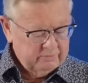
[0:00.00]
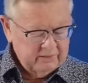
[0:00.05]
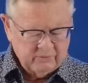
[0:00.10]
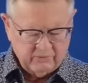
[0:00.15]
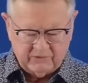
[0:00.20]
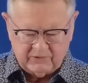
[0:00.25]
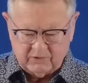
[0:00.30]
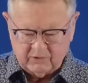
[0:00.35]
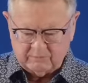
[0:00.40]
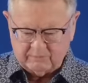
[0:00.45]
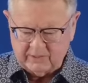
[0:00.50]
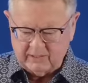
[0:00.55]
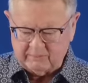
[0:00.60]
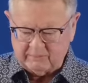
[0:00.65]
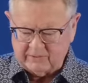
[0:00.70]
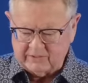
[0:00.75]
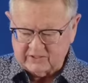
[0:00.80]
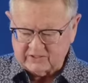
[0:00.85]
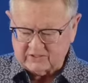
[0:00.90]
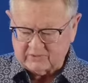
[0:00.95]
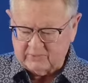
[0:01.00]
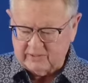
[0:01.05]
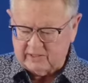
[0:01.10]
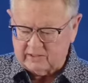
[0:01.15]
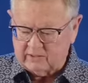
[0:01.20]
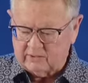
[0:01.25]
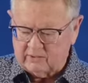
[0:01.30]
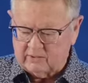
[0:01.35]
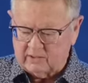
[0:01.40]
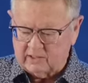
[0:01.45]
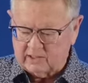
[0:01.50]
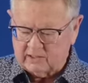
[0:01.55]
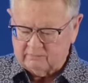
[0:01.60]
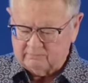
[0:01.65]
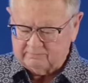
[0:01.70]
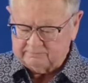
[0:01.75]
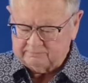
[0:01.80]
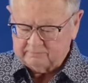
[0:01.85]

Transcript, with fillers: Be with your people this week, Lord.